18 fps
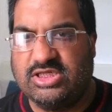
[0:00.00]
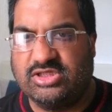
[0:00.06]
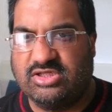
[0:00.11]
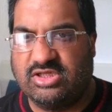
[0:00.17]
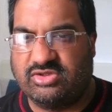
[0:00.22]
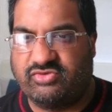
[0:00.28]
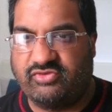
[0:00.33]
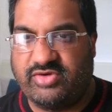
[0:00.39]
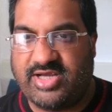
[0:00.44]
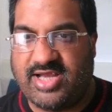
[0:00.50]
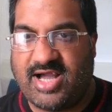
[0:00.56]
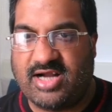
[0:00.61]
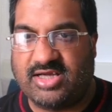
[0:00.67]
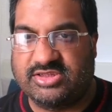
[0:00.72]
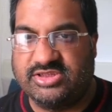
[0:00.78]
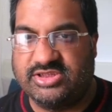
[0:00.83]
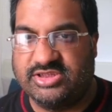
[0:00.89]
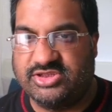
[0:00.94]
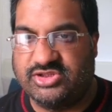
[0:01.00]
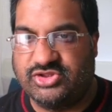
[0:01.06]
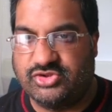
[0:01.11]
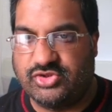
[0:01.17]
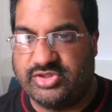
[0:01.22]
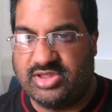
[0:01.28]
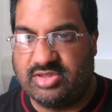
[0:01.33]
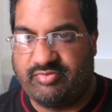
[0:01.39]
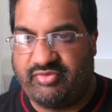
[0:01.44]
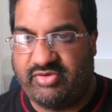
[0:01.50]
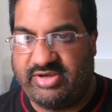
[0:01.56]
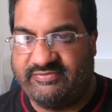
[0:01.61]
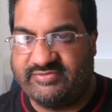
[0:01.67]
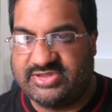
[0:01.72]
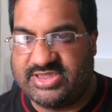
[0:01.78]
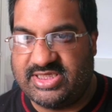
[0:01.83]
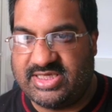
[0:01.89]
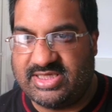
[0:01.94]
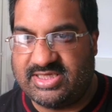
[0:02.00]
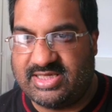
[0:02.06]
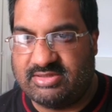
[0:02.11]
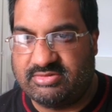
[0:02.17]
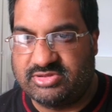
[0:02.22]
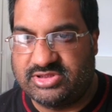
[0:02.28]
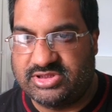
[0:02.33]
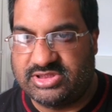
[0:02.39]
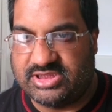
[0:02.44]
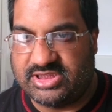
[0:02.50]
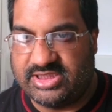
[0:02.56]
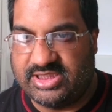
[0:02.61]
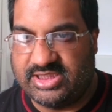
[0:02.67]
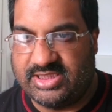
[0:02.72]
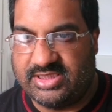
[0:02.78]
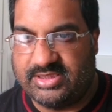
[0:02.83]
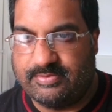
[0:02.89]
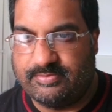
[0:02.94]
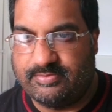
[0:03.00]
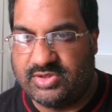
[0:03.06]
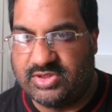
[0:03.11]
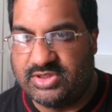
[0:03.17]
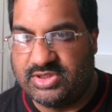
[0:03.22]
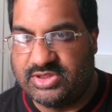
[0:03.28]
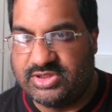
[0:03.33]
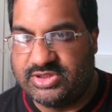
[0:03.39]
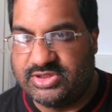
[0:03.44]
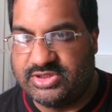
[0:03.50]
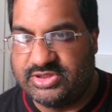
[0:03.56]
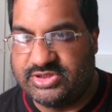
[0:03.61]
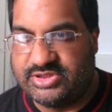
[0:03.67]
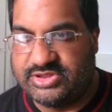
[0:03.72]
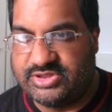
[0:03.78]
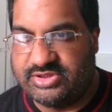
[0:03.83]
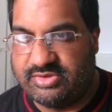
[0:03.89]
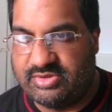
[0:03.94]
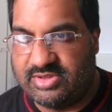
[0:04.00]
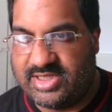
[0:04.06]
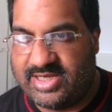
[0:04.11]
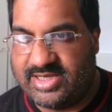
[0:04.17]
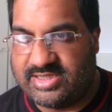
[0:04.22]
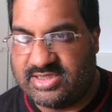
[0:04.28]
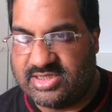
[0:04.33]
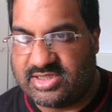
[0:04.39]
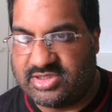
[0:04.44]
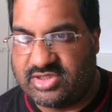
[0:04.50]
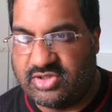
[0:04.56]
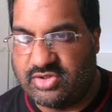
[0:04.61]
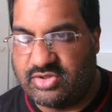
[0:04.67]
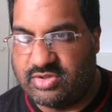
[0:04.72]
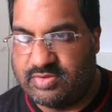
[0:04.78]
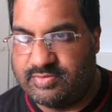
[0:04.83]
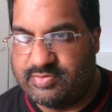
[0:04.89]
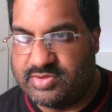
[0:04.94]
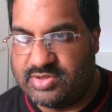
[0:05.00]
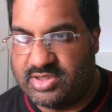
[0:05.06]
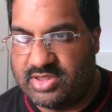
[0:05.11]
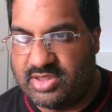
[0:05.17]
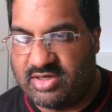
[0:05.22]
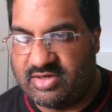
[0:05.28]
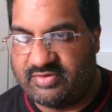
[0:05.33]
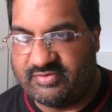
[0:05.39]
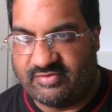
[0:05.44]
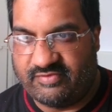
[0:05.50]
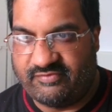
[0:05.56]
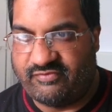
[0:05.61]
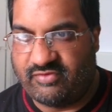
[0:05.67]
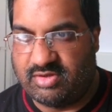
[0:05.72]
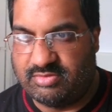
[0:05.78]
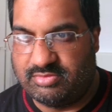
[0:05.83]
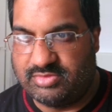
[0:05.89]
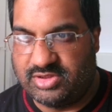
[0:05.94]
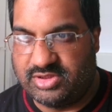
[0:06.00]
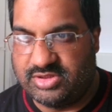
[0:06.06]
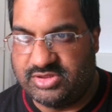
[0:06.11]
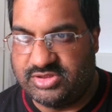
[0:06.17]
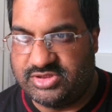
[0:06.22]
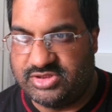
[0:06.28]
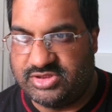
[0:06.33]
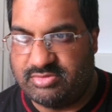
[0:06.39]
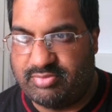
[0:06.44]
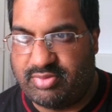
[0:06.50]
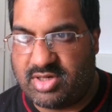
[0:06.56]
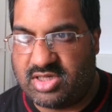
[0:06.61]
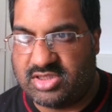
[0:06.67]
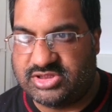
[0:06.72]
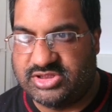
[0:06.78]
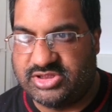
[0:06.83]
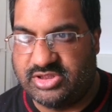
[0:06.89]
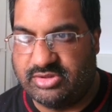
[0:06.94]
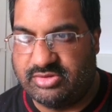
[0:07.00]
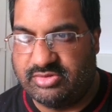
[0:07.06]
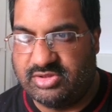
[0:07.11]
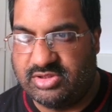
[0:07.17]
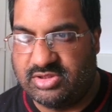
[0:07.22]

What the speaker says: The three actors joined the previously announced Sule Yakub from Dune Part 2,